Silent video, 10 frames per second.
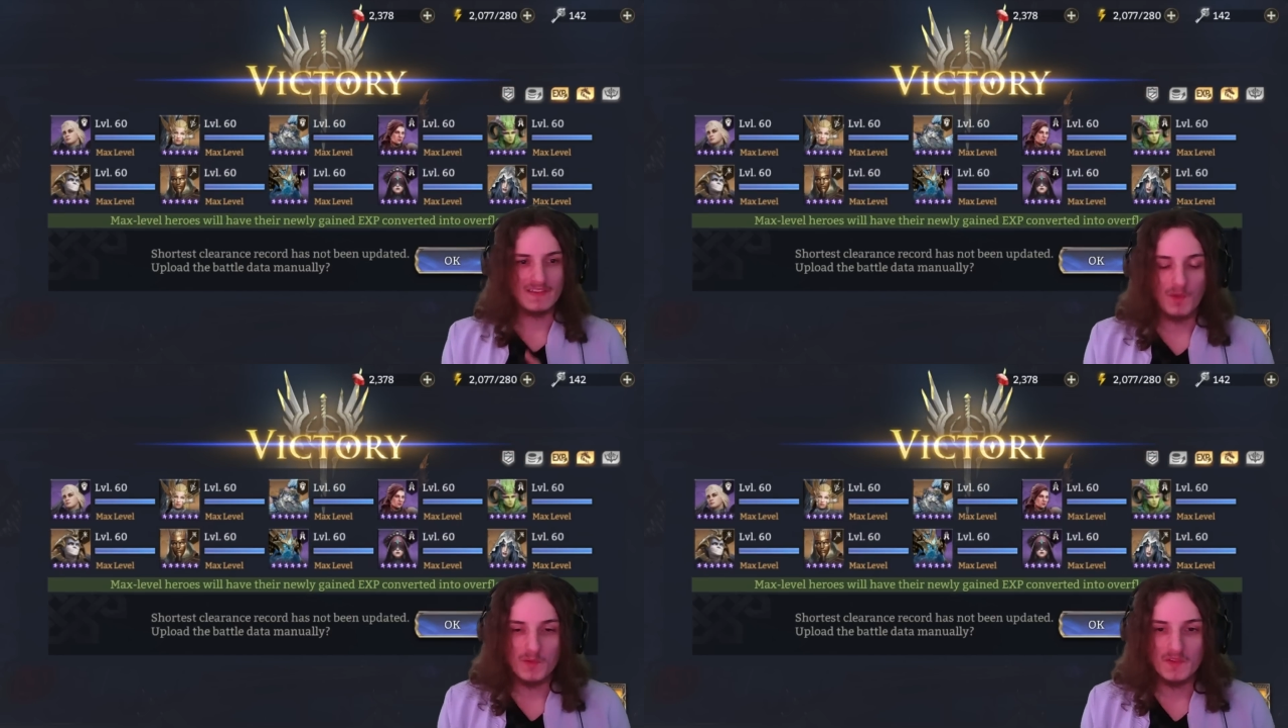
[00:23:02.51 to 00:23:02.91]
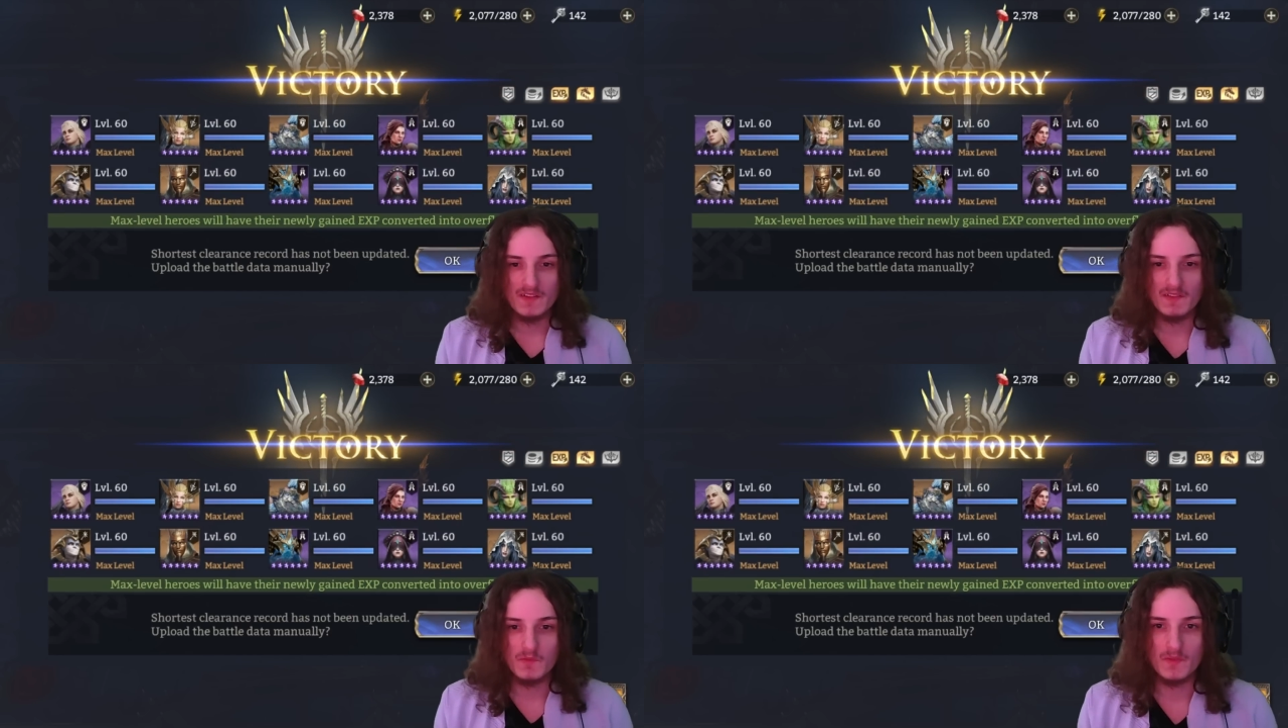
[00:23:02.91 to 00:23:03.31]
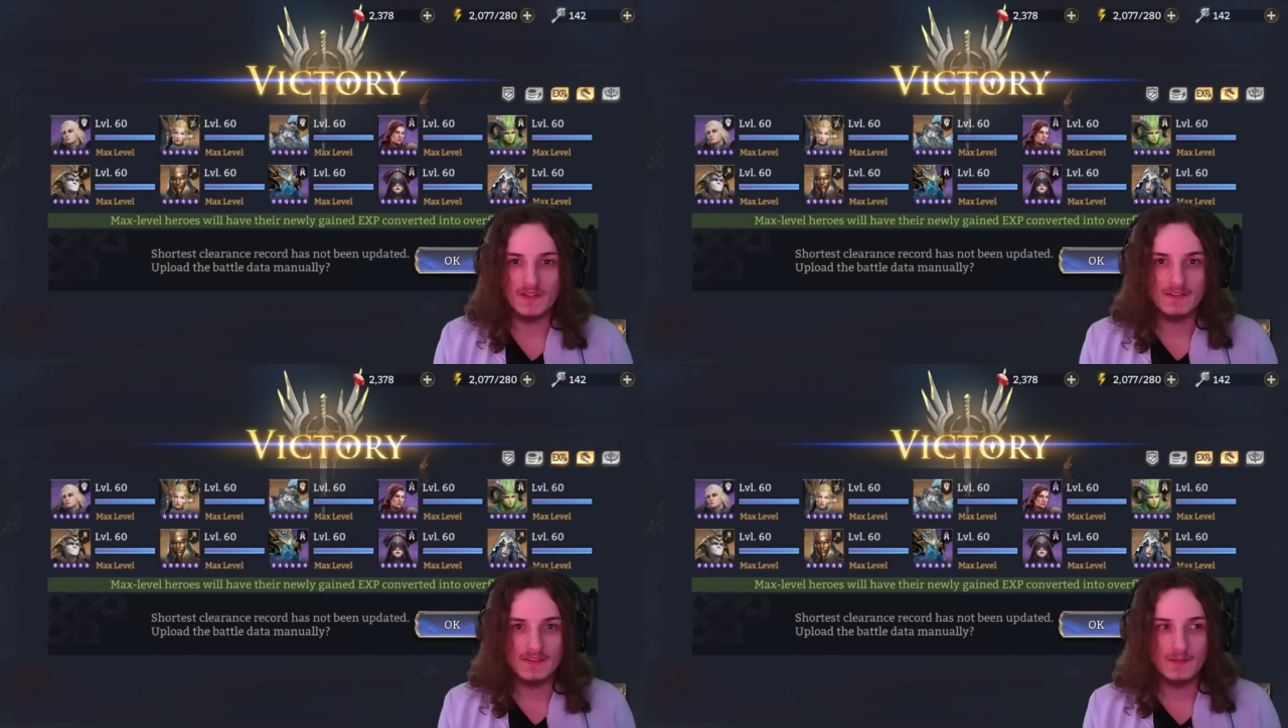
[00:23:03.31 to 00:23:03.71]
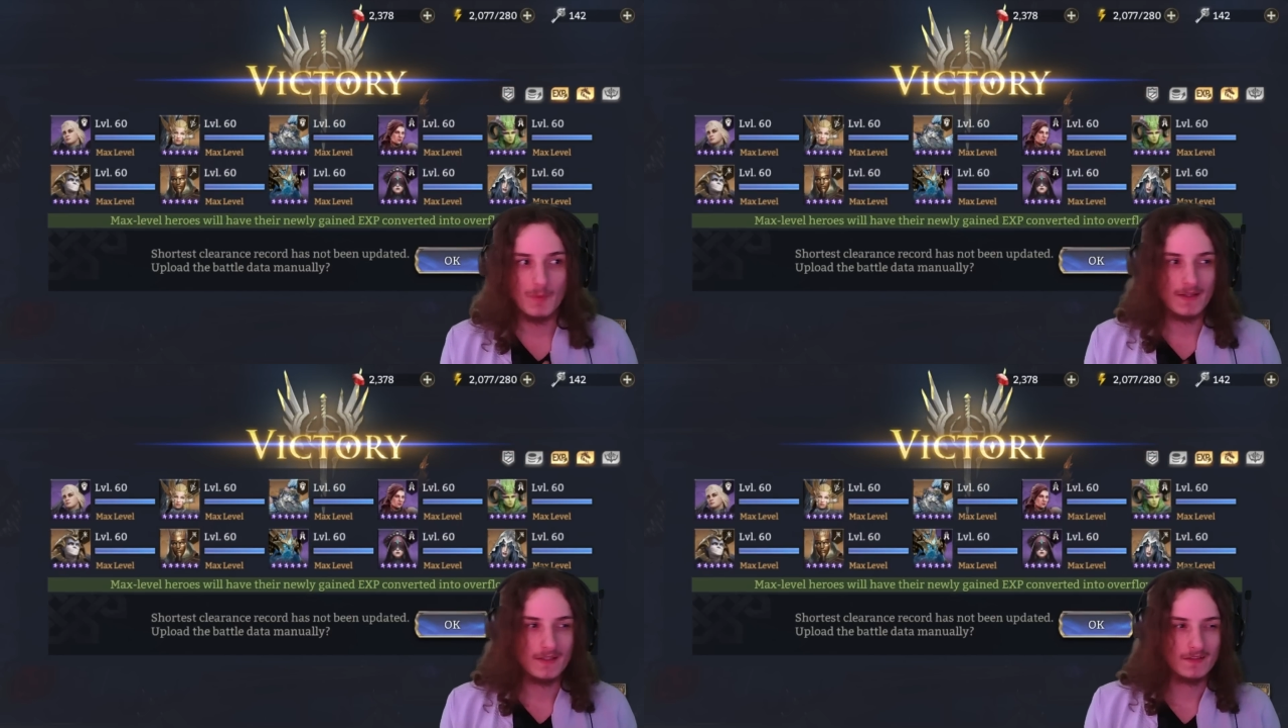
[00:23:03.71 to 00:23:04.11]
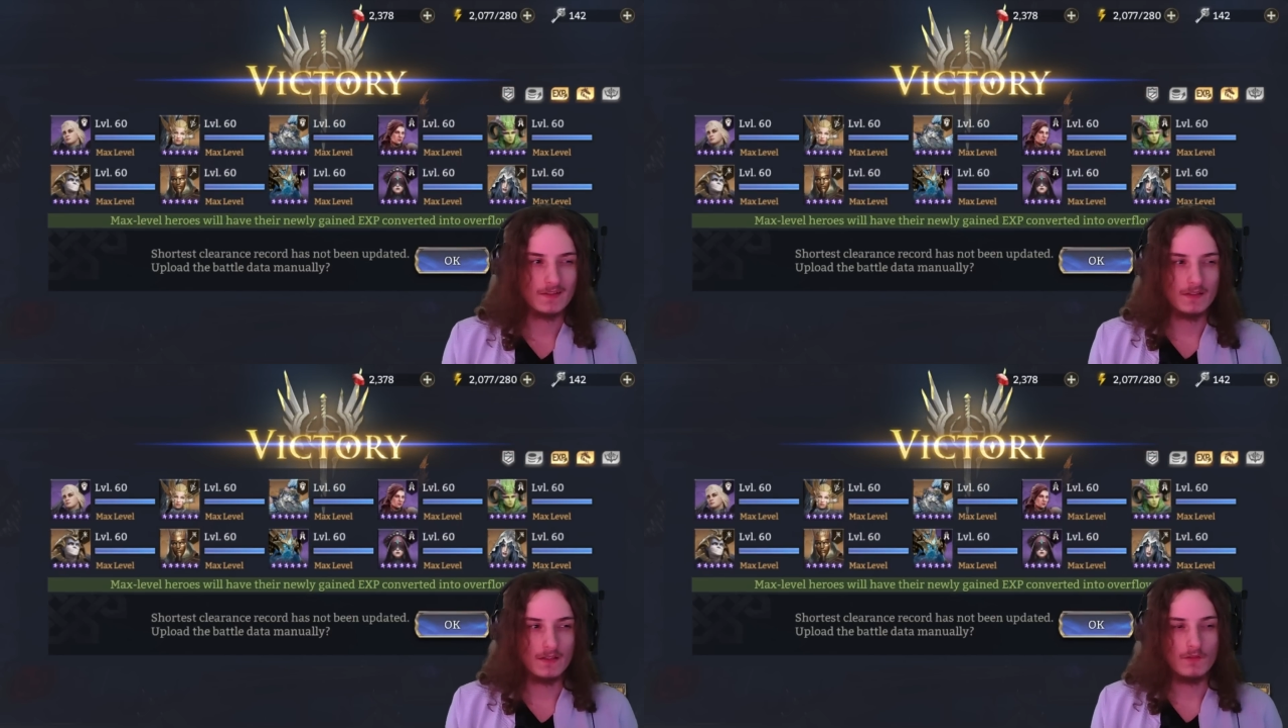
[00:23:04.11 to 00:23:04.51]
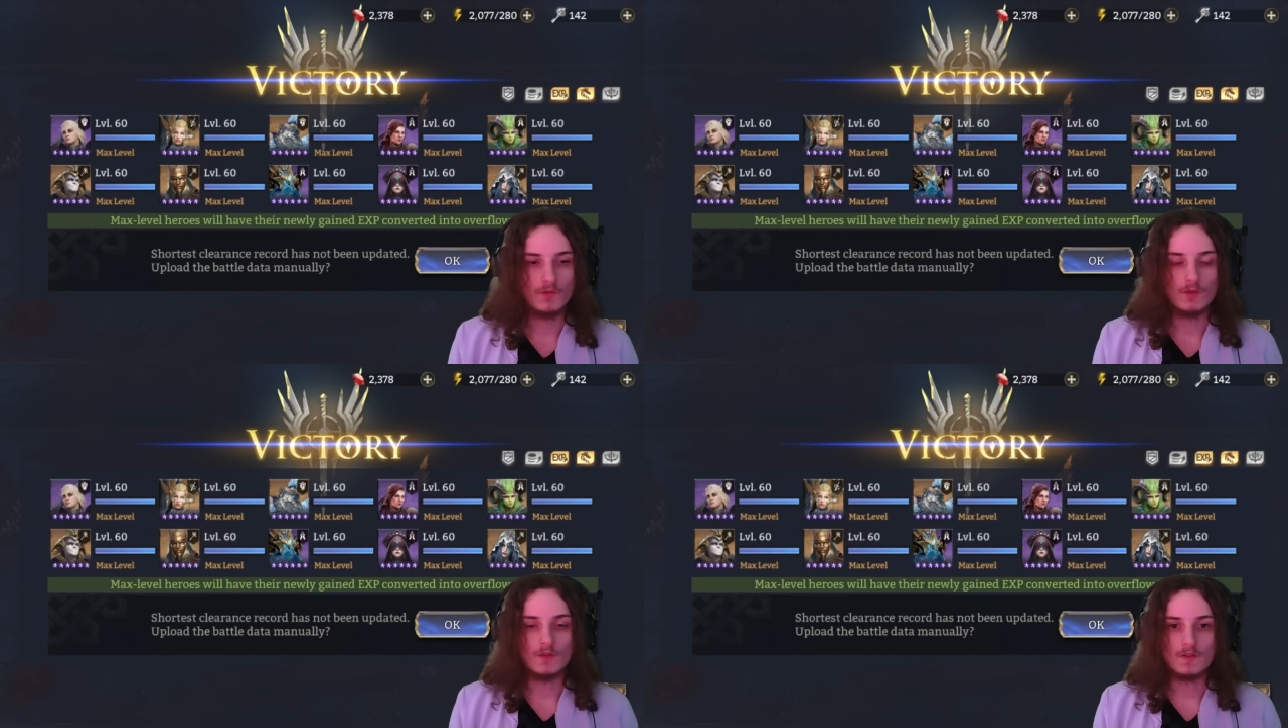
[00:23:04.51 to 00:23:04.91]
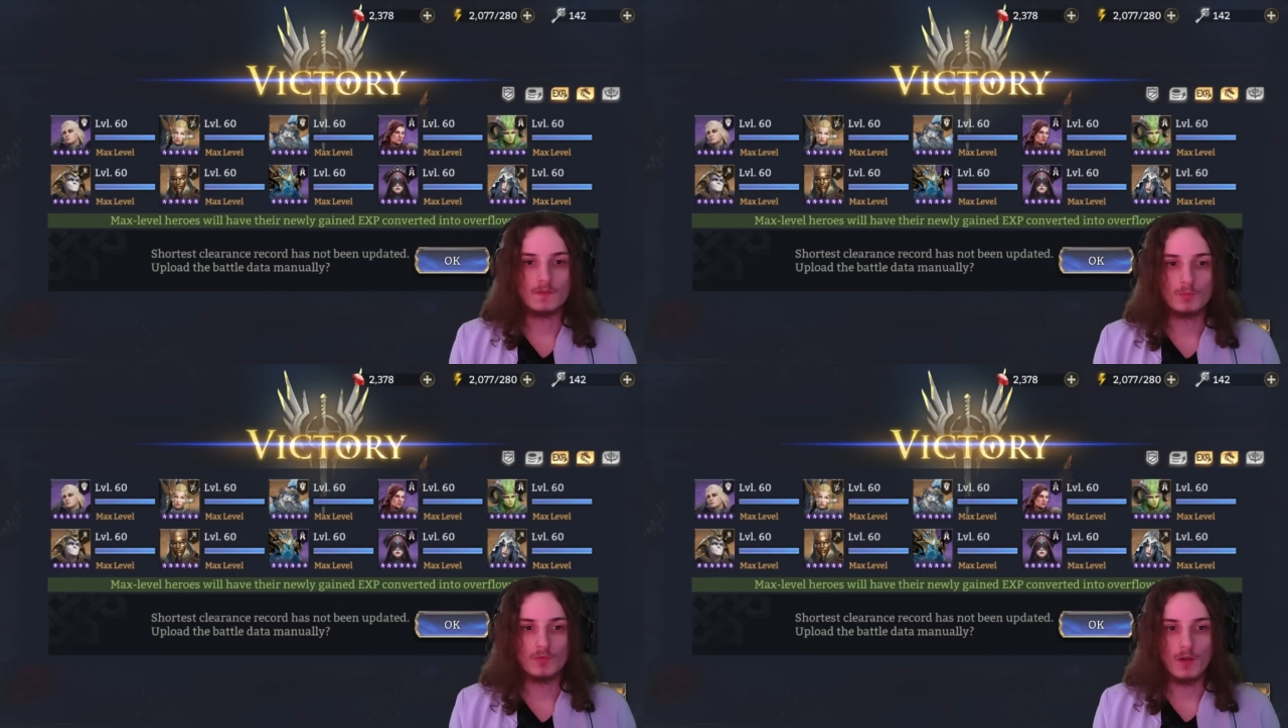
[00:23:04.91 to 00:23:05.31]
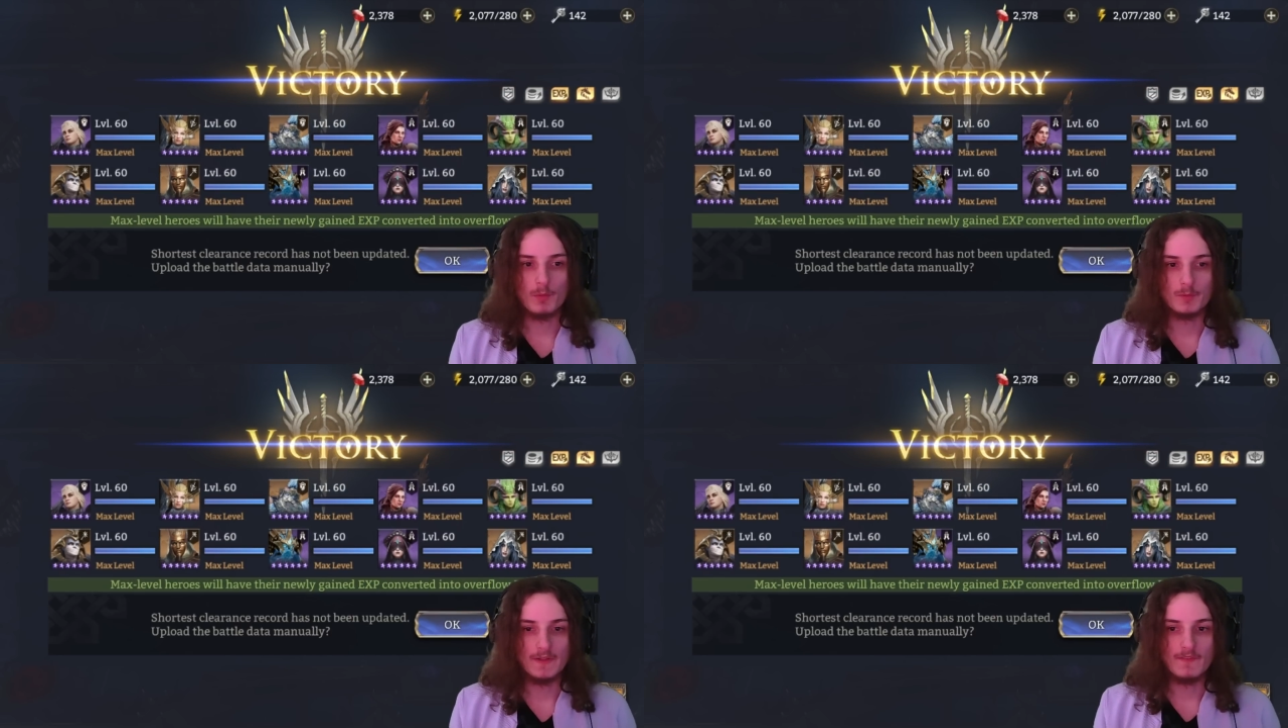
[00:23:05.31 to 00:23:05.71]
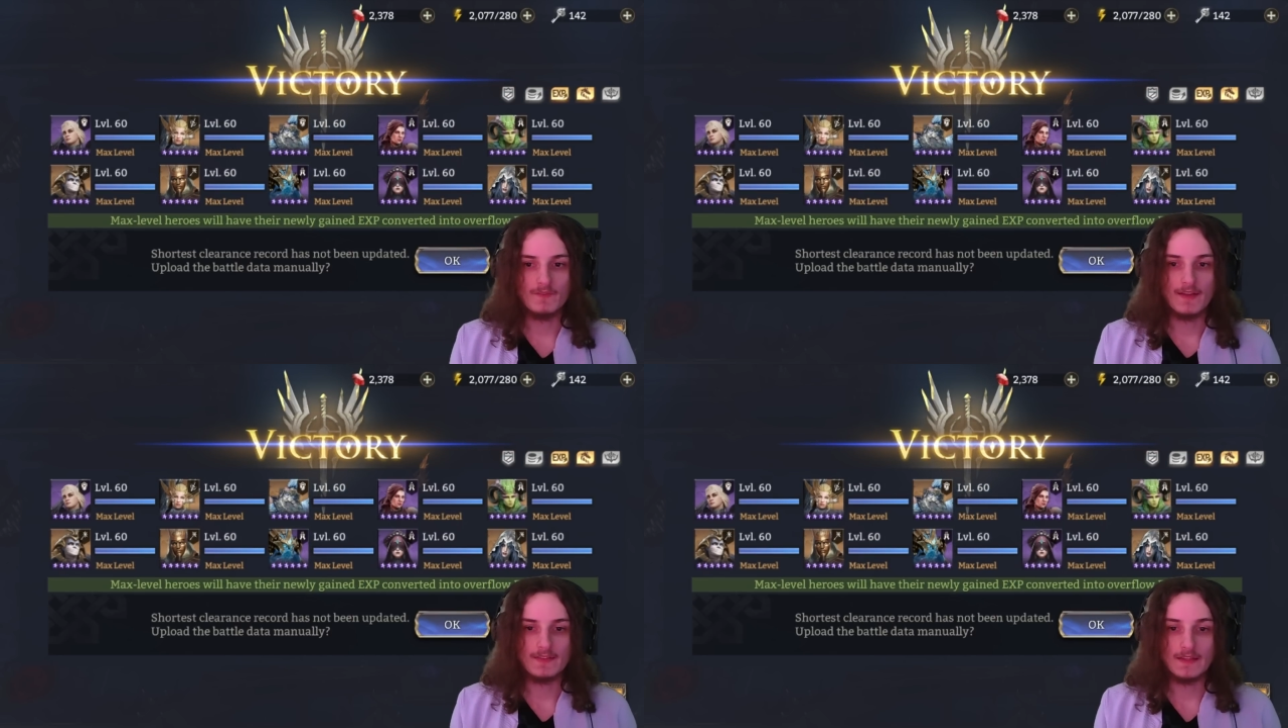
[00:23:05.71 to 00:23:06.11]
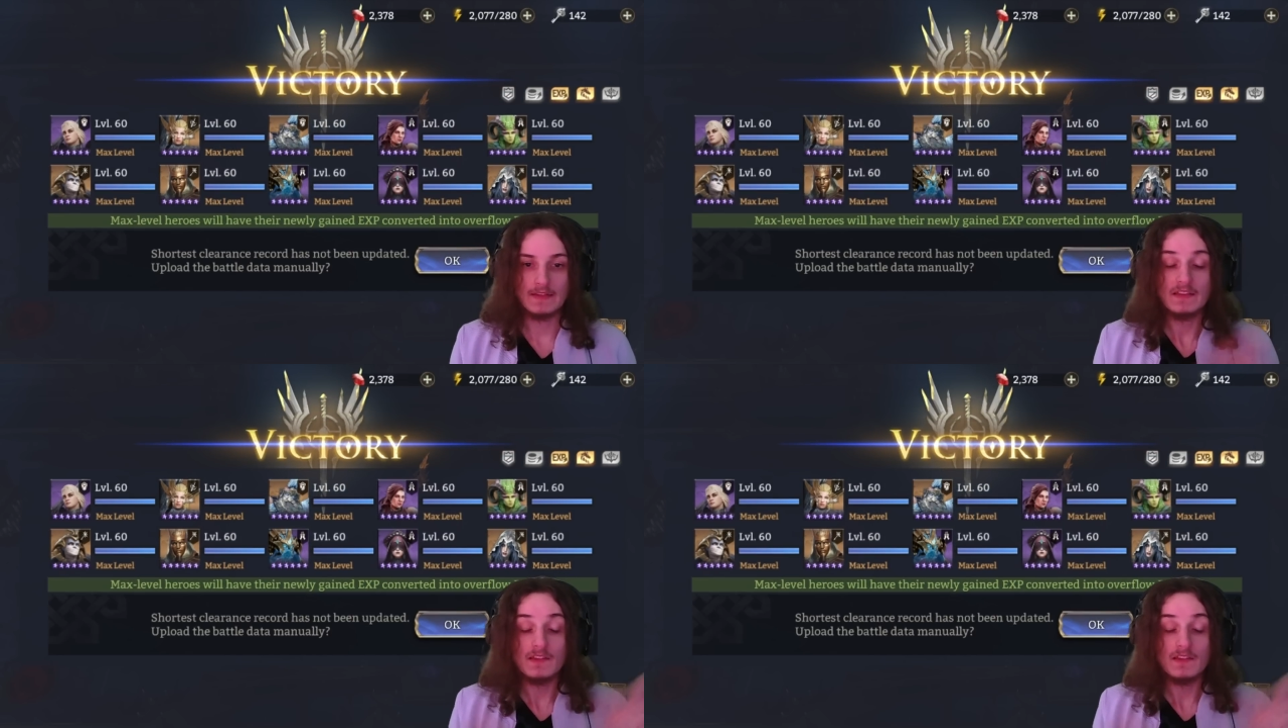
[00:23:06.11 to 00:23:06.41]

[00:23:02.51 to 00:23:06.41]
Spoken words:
the only real tip I can still give you is probably the fact that